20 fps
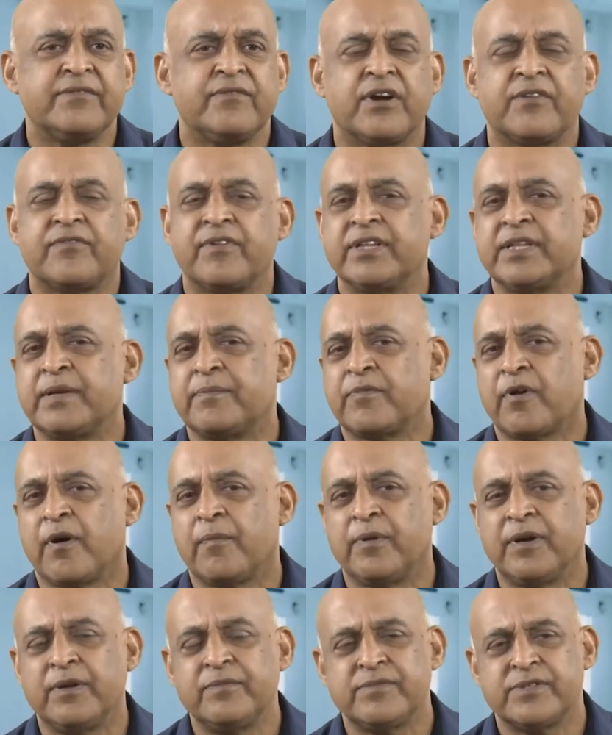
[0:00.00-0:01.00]
what were the
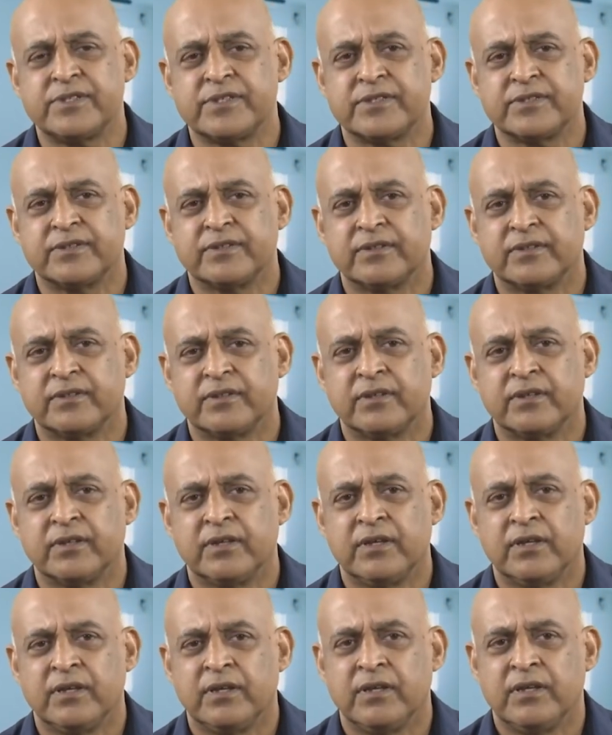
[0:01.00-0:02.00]
problems,
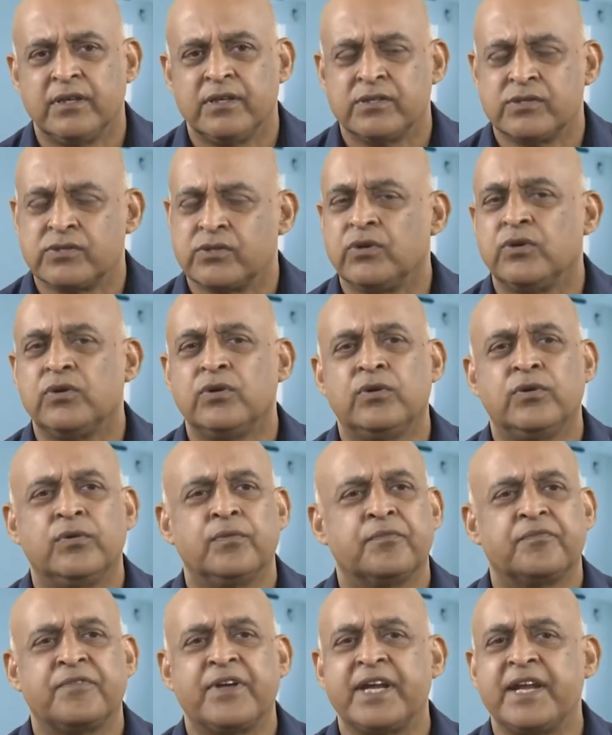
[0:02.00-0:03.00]
so
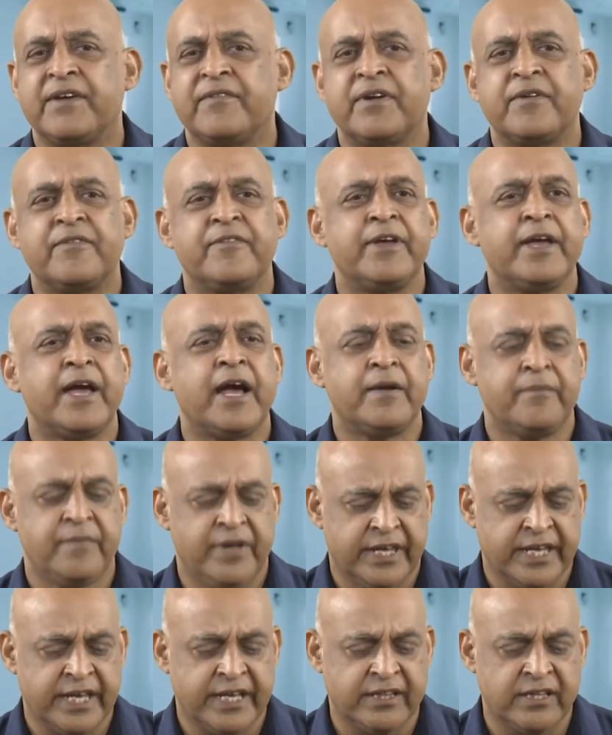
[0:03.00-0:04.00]
whenever we are
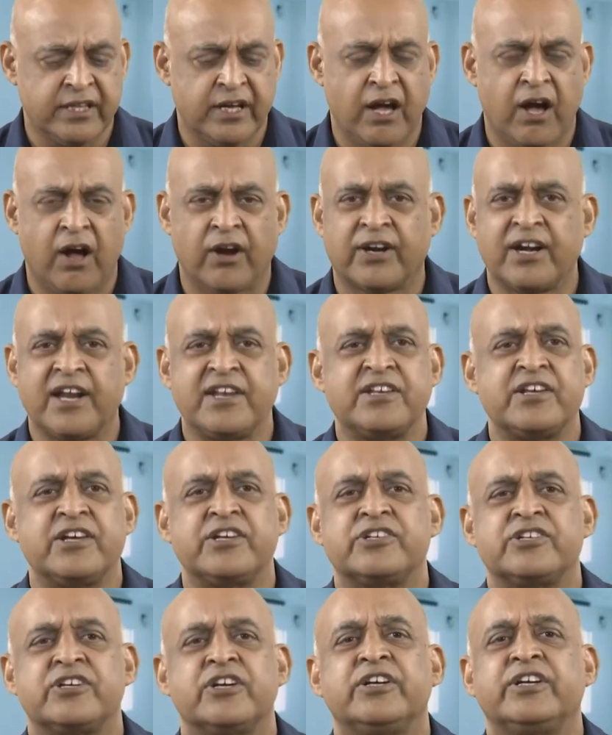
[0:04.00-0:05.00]
making the
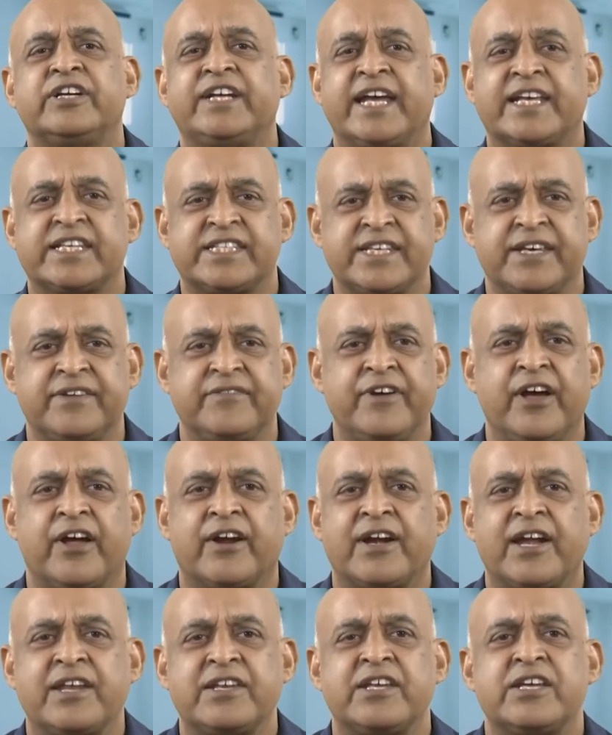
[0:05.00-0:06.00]
organization tech savvy
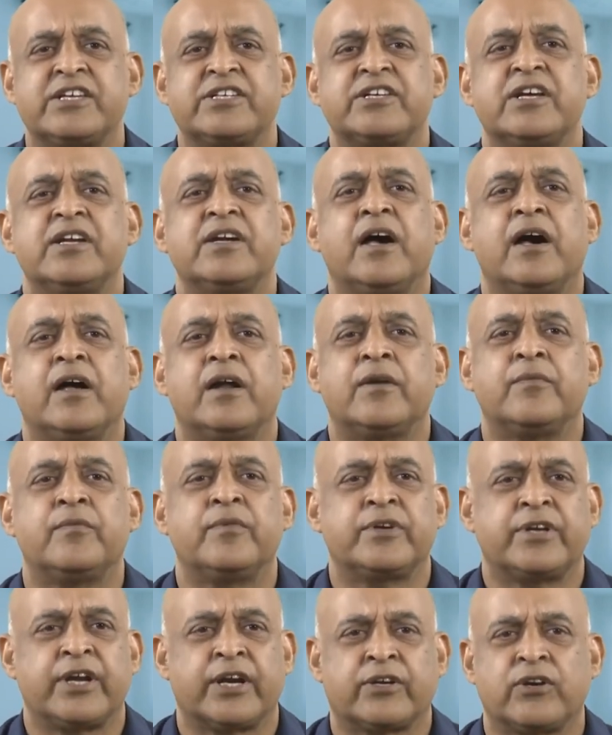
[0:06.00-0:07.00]
organization or a
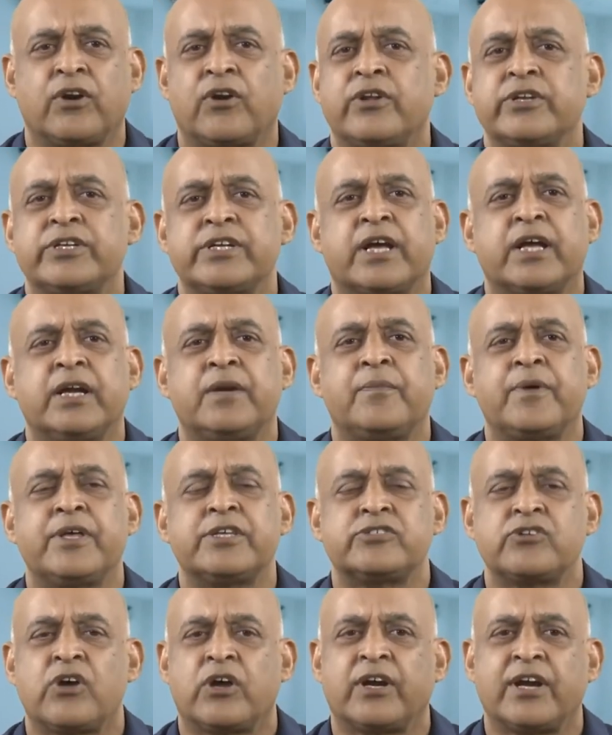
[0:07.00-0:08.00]
more technological
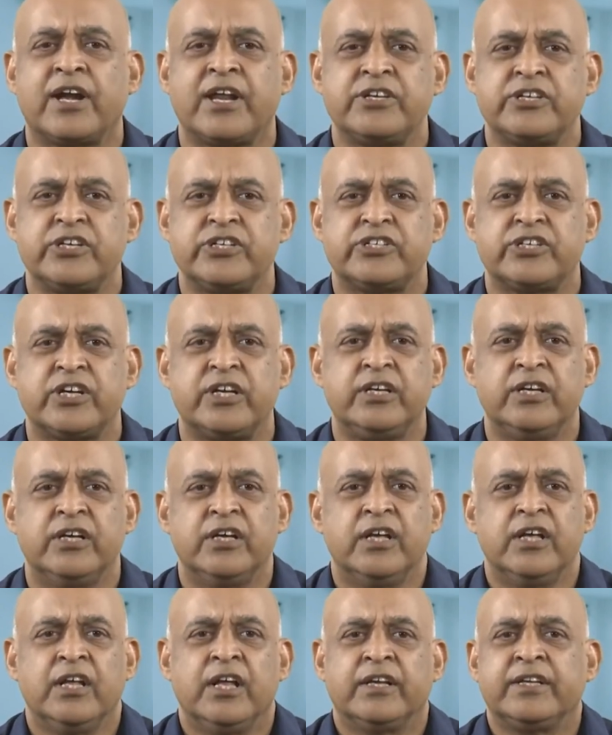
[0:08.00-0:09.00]
based organization,
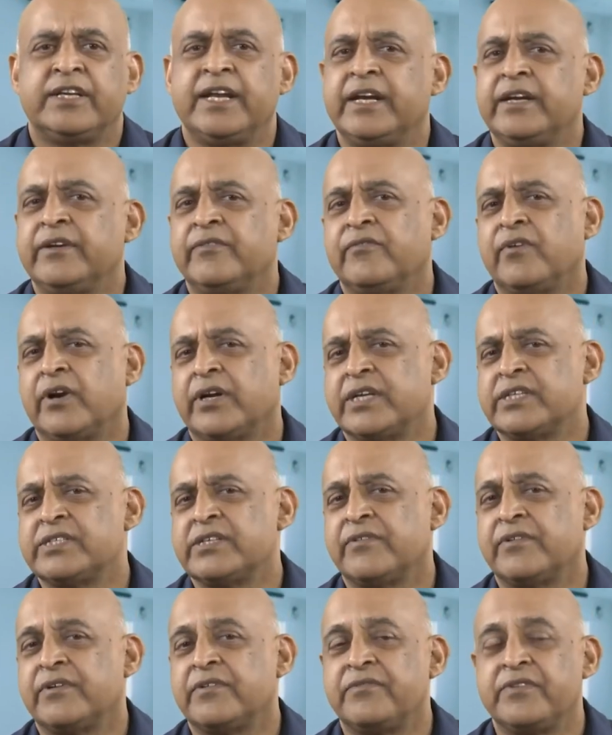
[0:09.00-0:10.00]
then what is
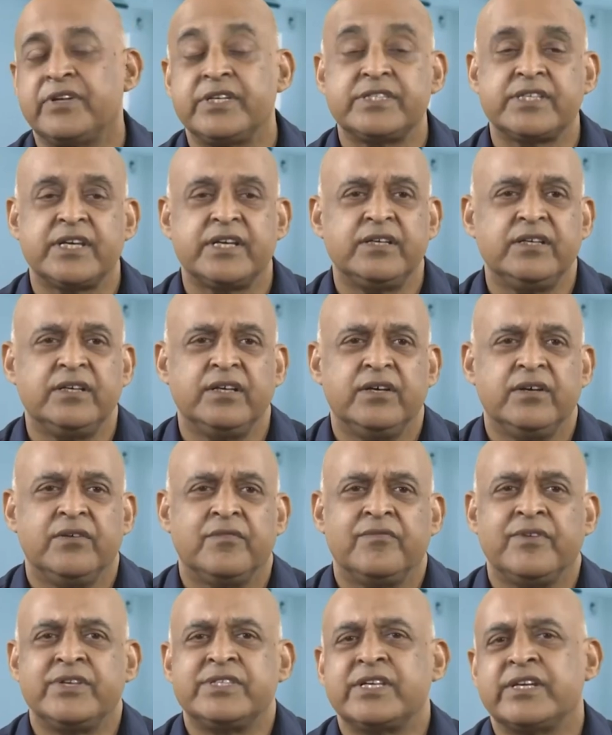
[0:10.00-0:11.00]
our vision?
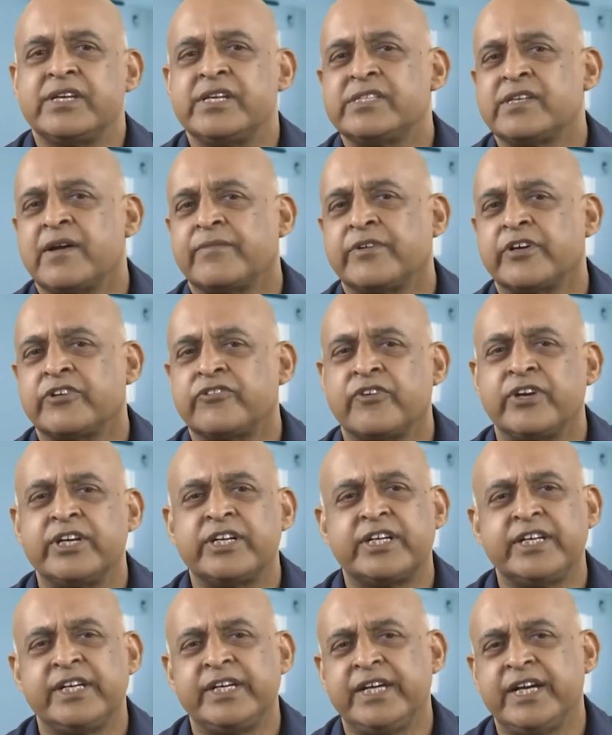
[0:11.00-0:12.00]
Vision is after
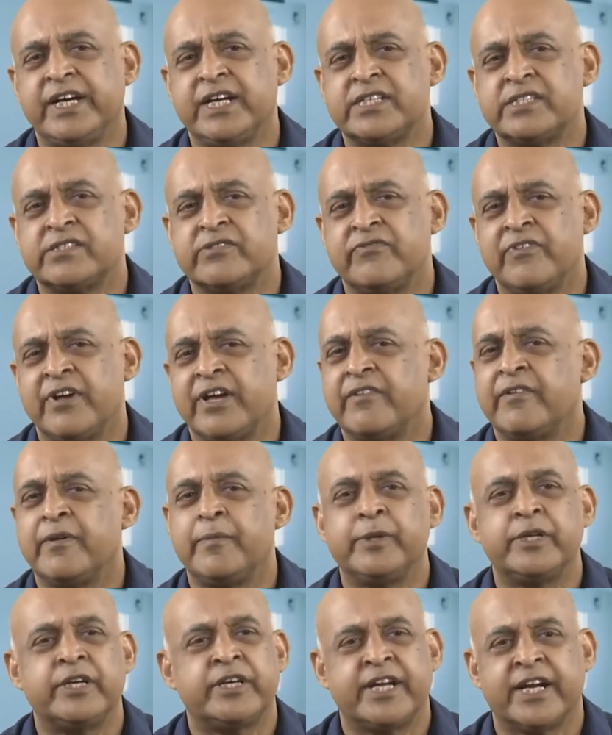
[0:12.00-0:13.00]
twenty years, where will
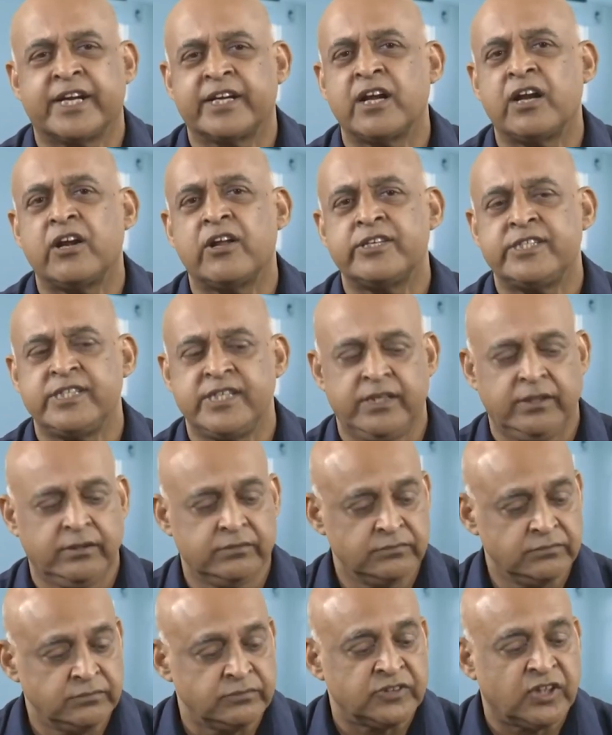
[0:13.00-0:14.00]
be the technology?
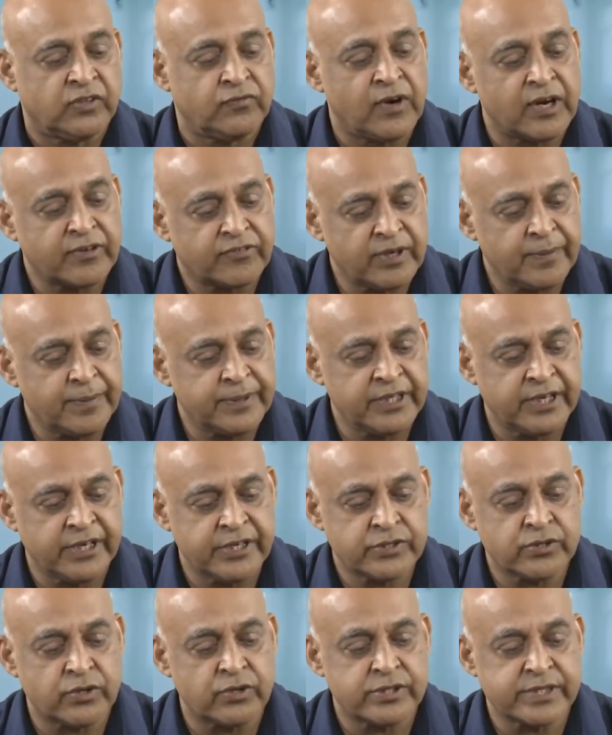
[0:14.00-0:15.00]
What will be the
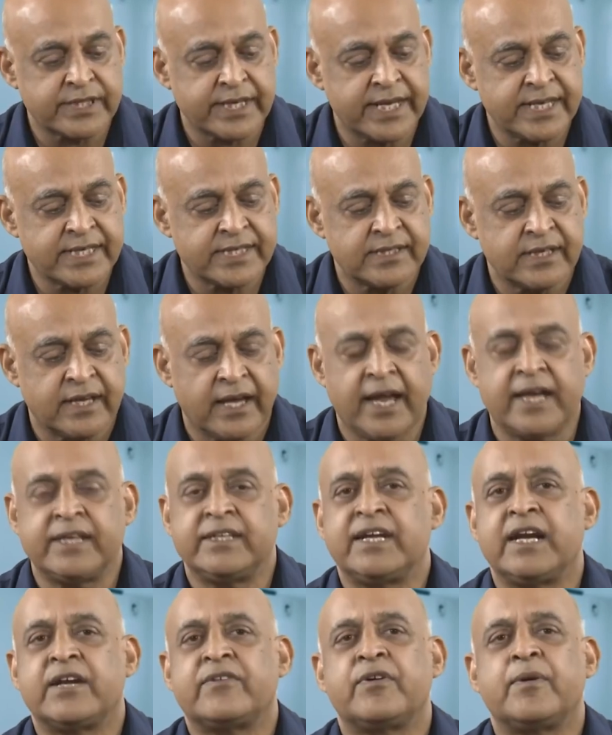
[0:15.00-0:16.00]
resources?
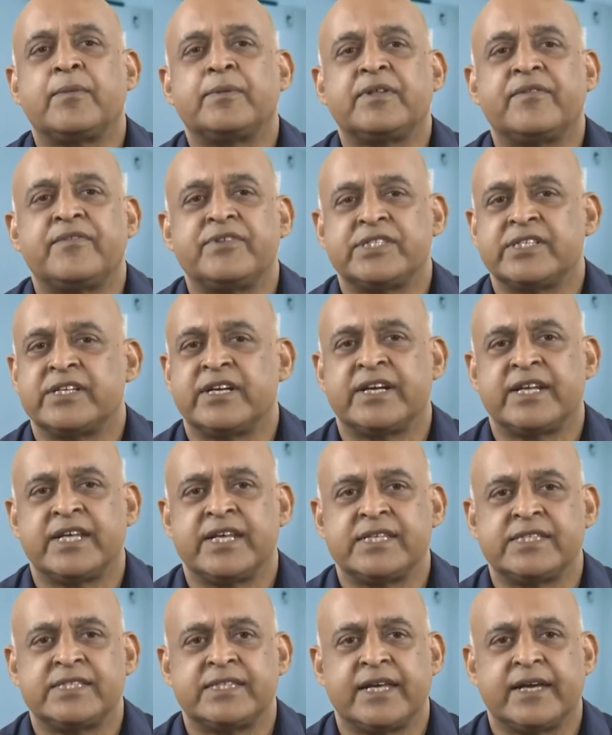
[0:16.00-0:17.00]
And that will be the visionary
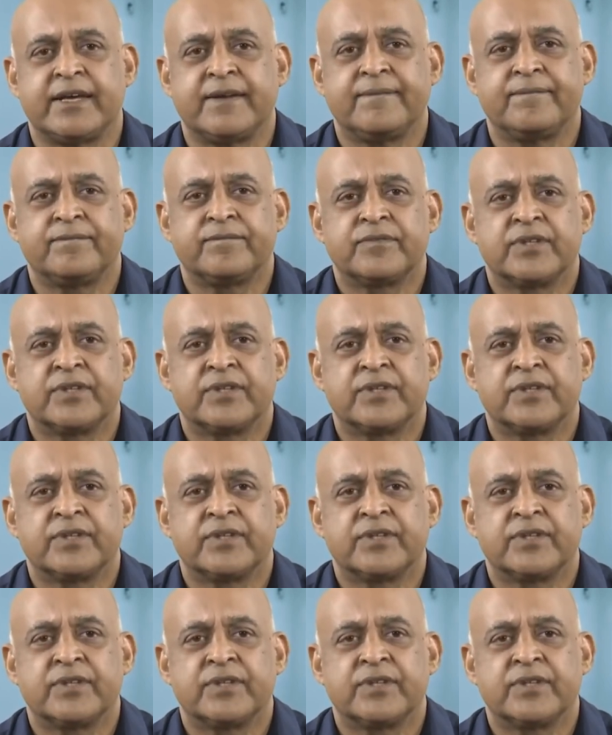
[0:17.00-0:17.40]
is there.